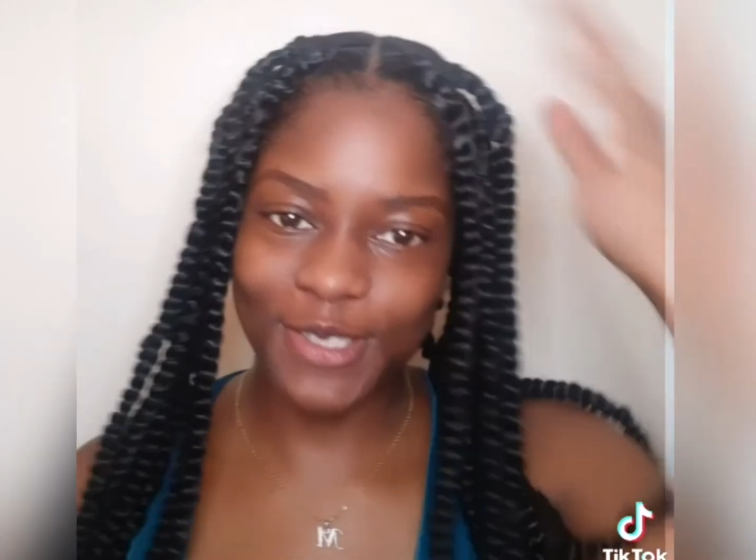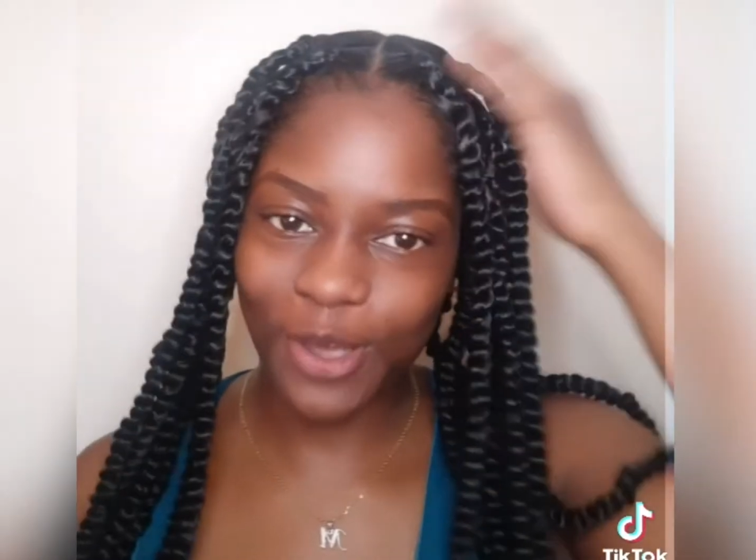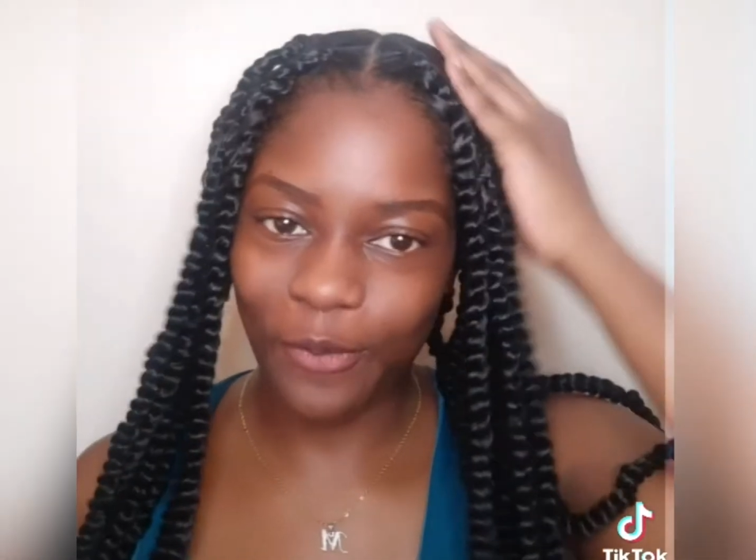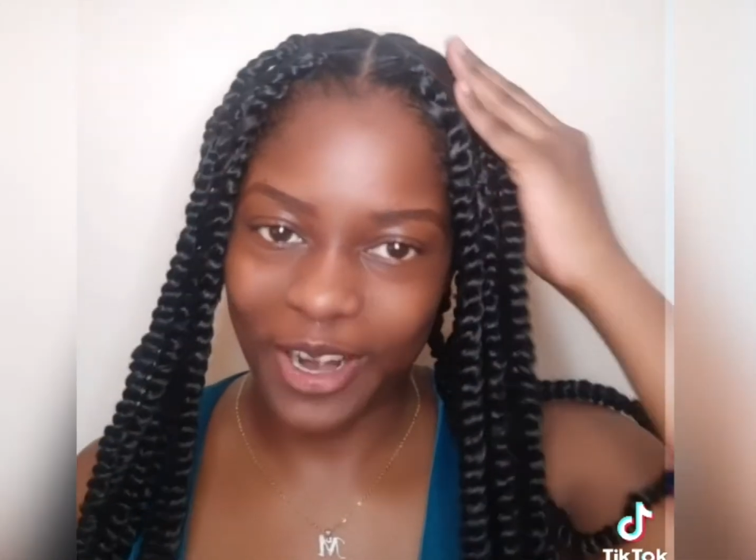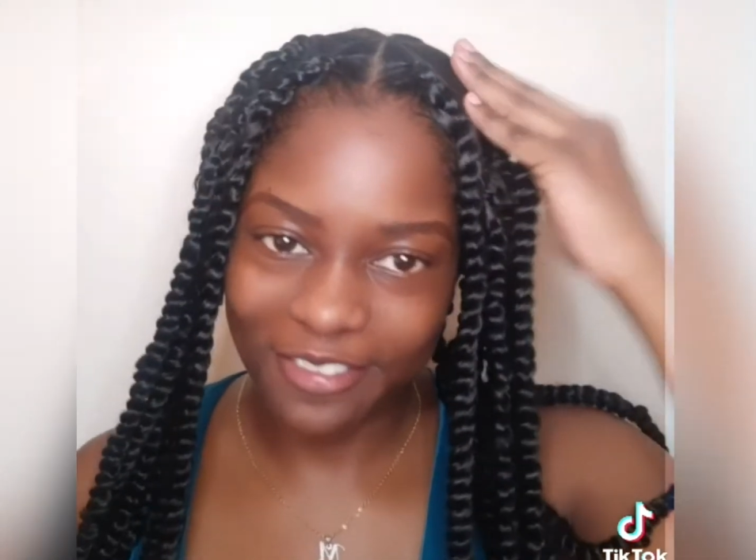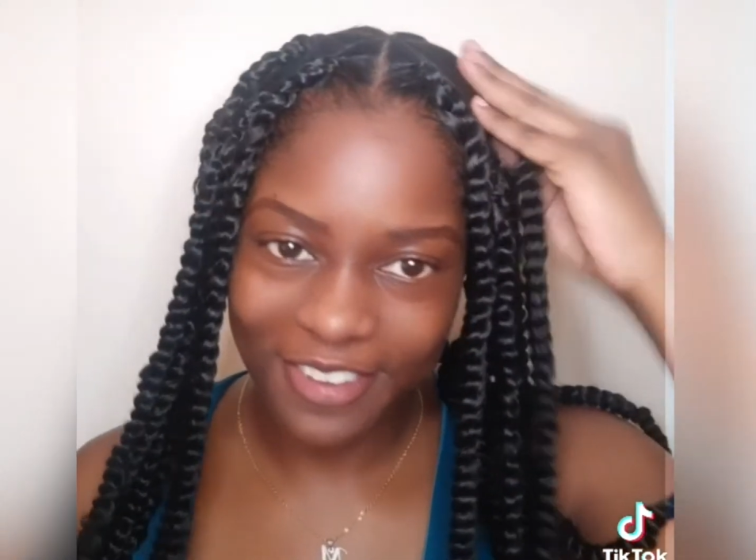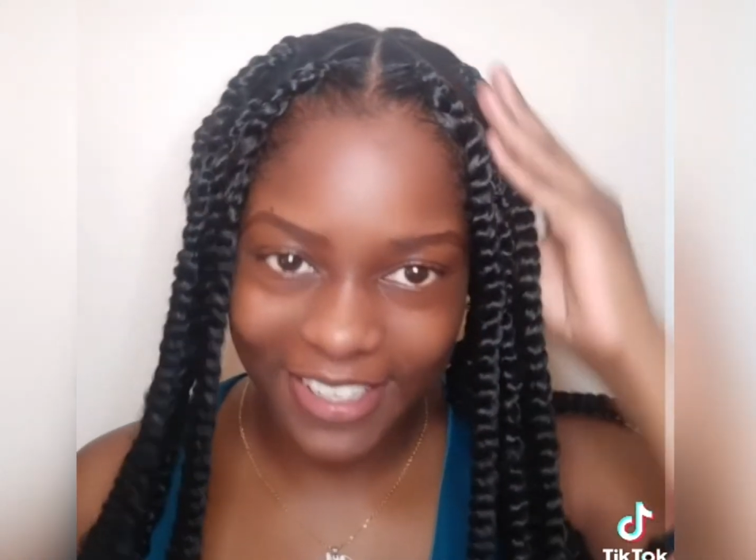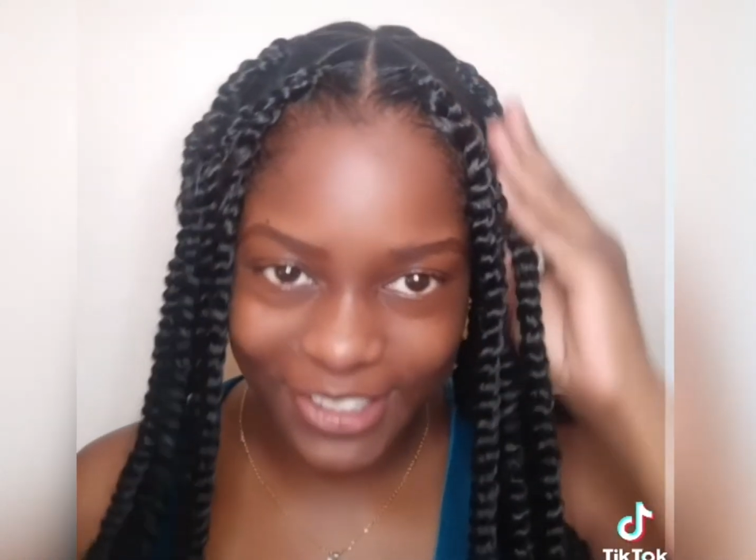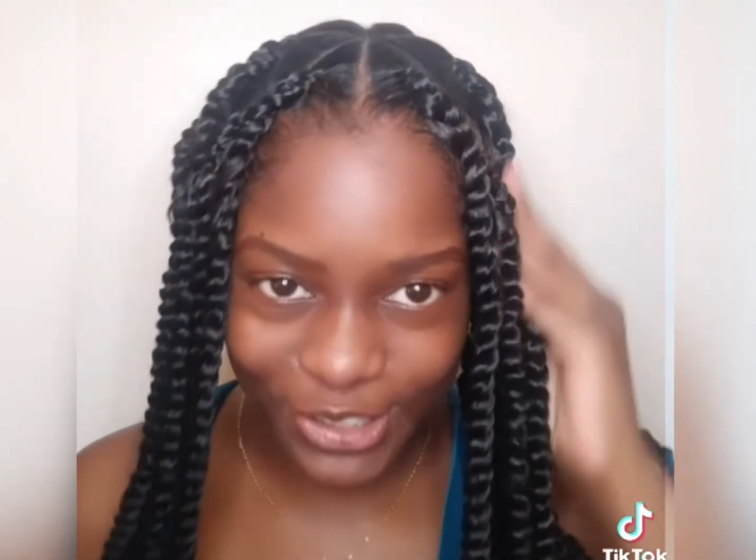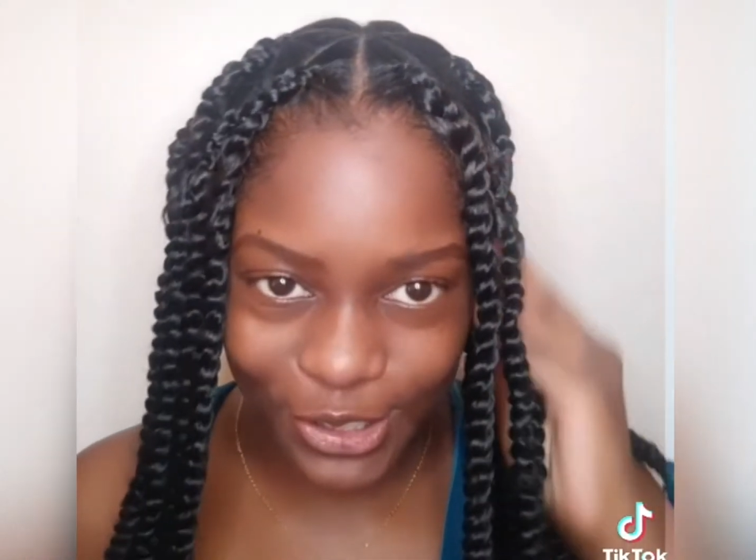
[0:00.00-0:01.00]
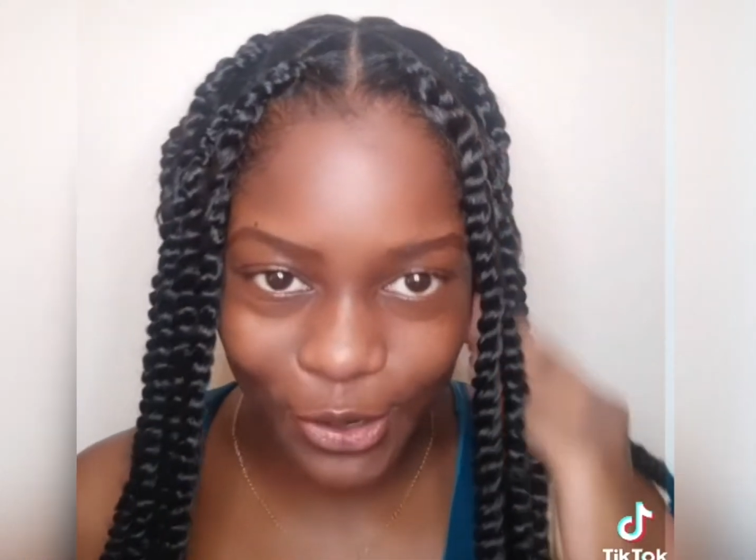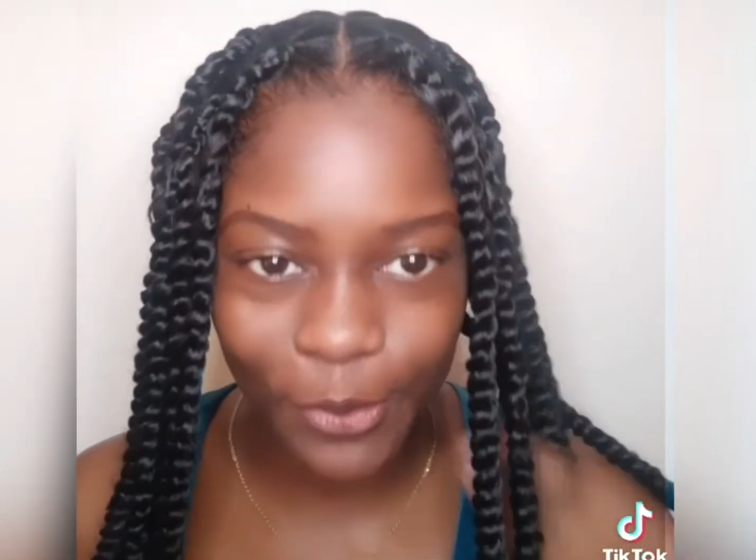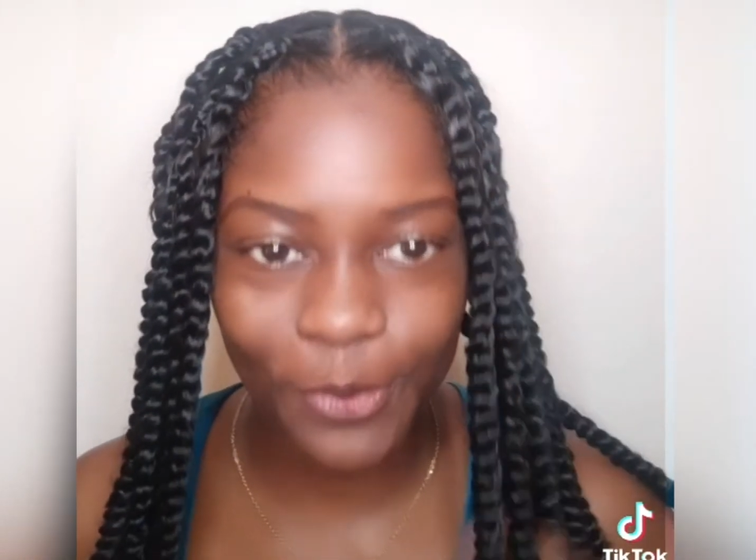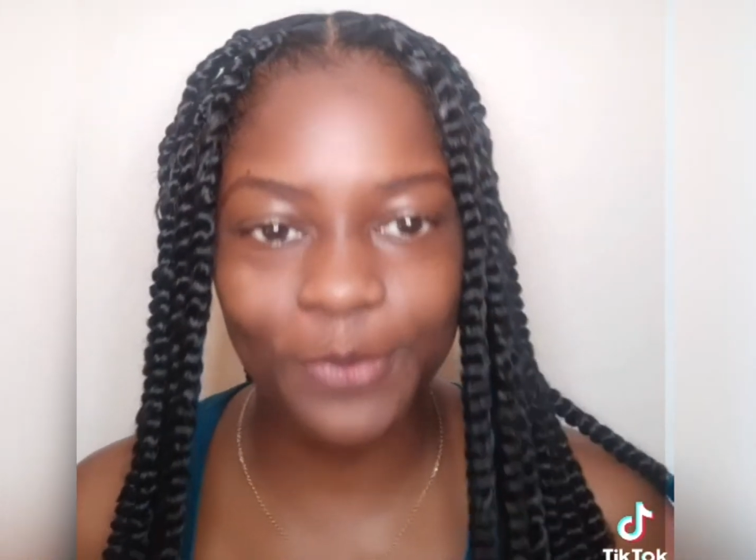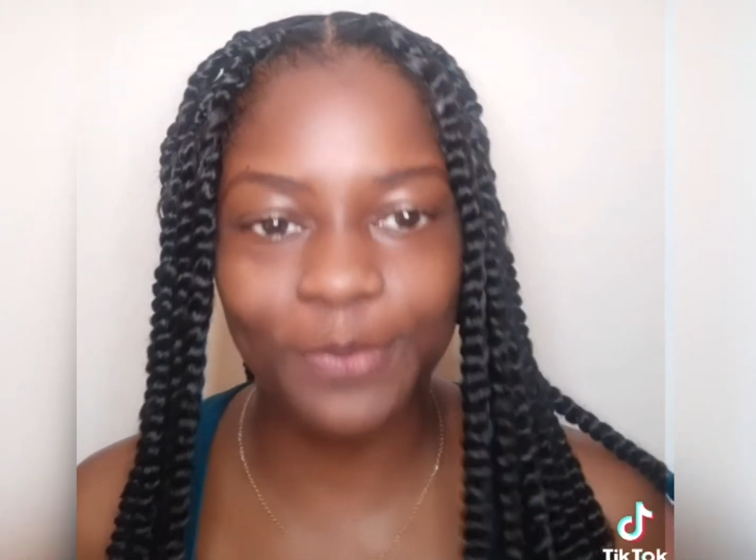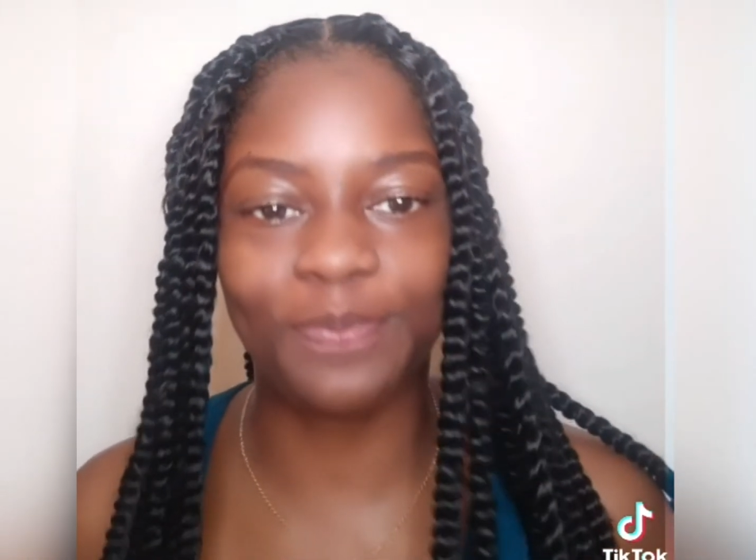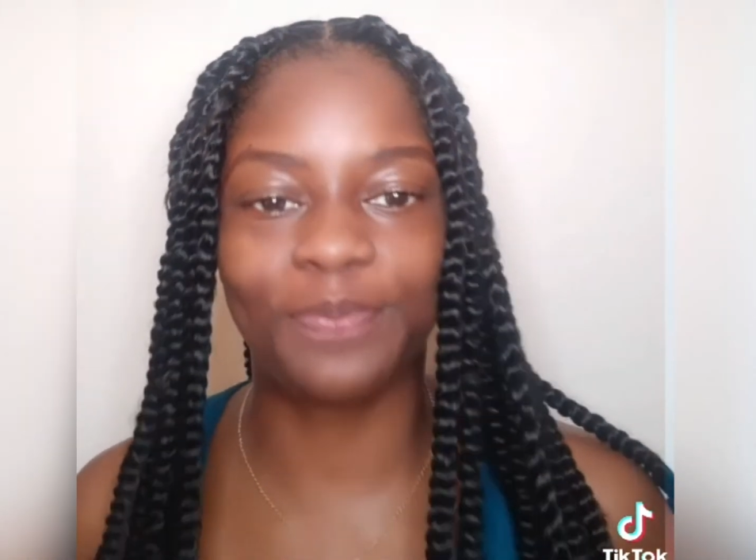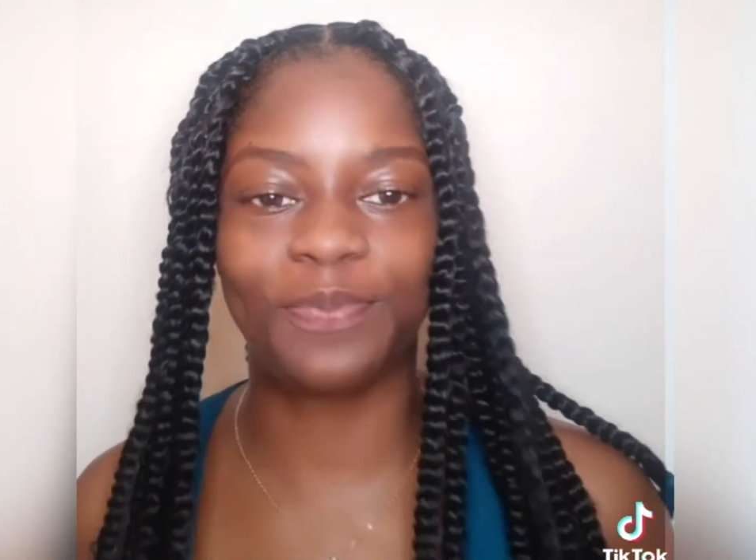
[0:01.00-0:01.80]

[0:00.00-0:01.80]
So we're finished now.